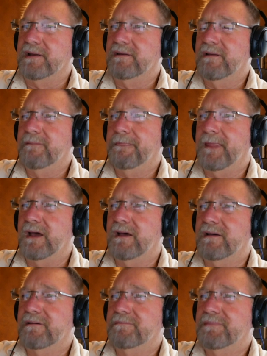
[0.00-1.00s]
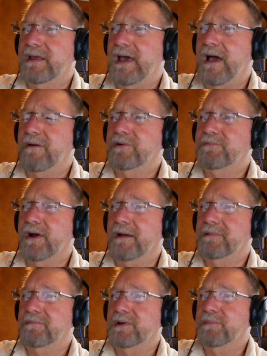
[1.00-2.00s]
and I would
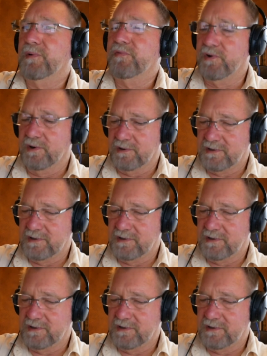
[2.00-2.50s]
probably prefer